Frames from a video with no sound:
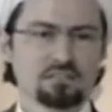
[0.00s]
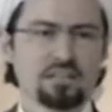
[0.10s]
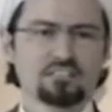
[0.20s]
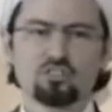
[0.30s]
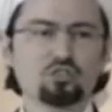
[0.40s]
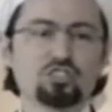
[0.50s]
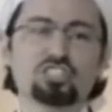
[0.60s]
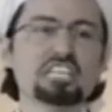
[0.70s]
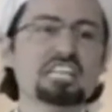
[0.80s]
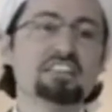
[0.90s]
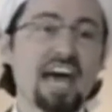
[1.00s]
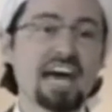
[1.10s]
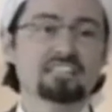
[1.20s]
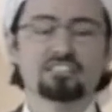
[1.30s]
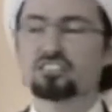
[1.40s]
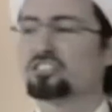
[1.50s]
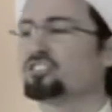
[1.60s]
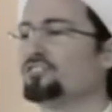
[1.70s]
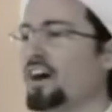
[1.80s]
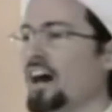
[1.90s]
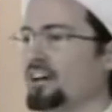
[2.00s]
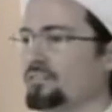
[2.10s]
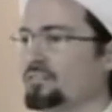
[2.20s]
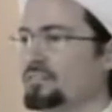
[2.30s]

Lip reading: Right? So you just need that just to survive.